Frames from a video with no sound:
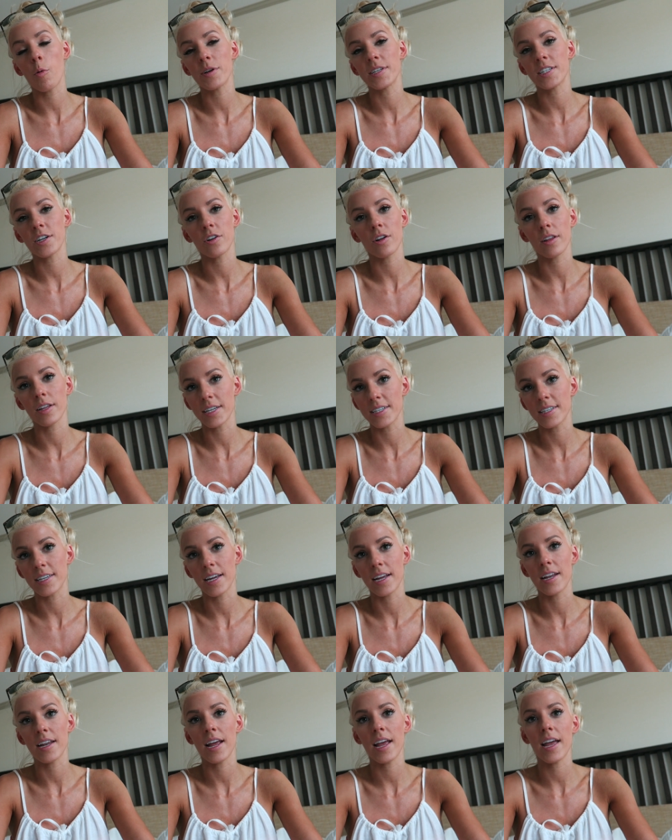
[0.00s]
always there to
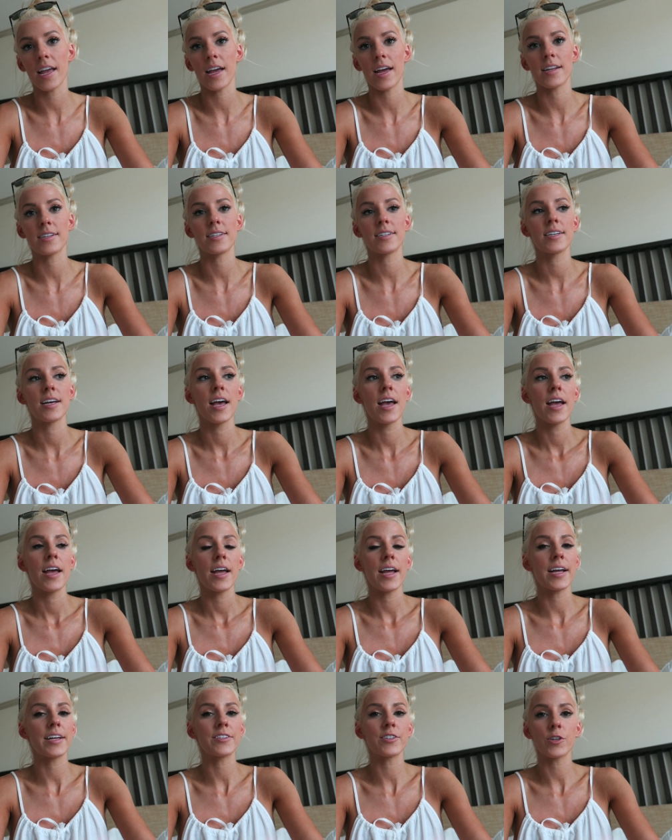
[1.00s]
listen and
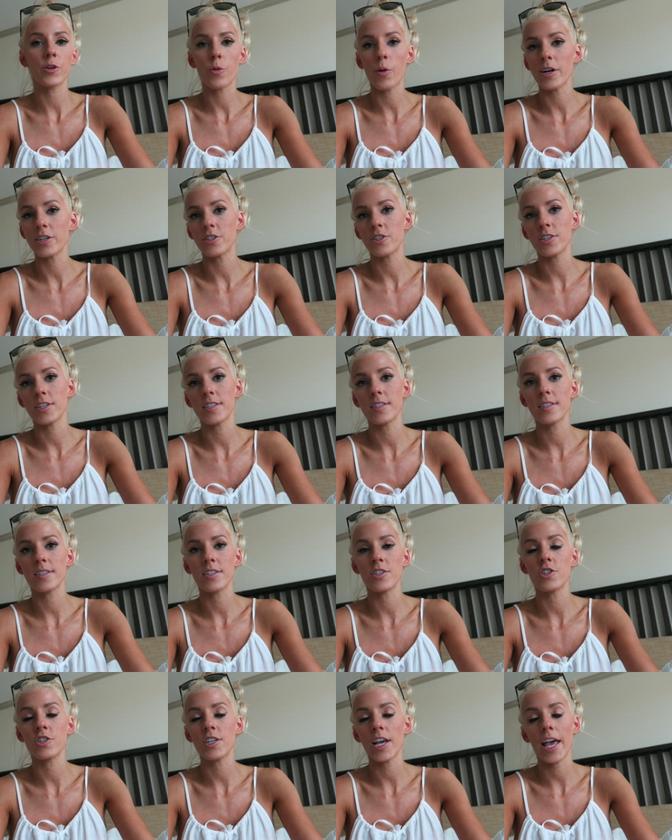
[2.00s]
answer questions
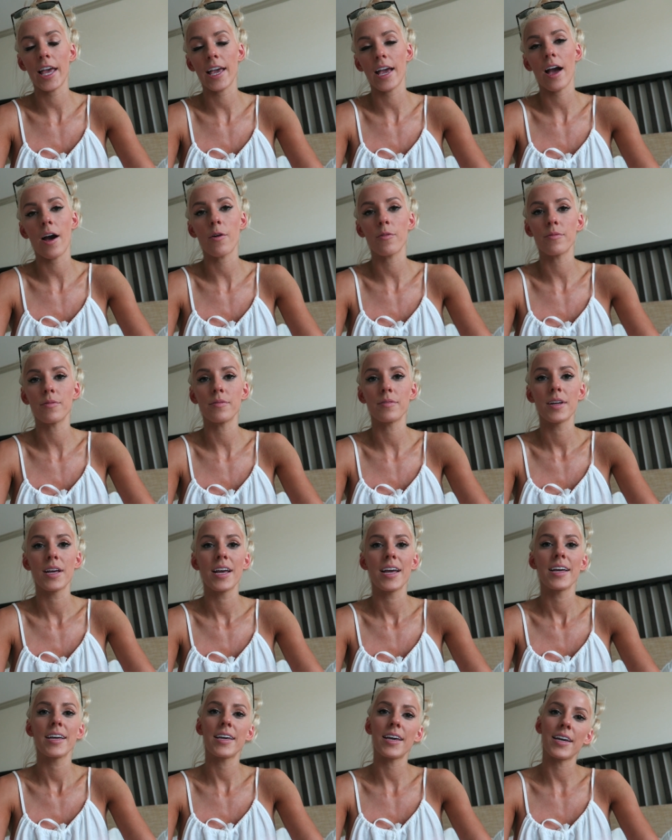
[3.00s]
and just hang out and
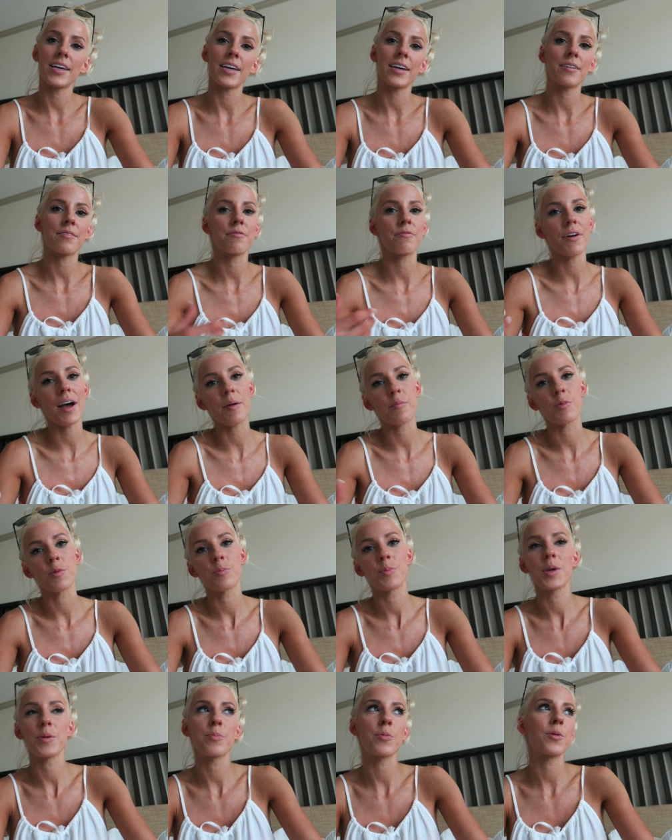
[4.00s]
kick it and vibe
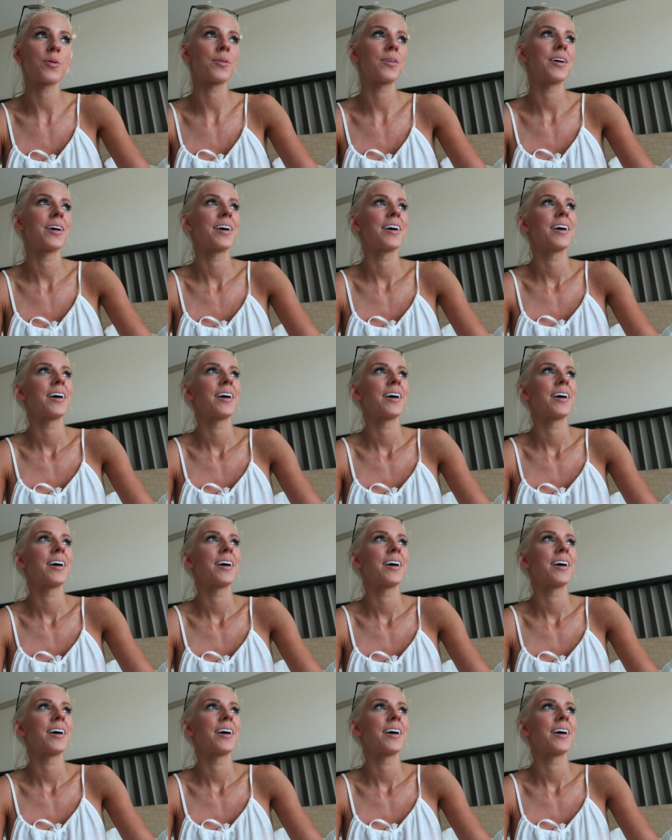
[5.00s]
with people.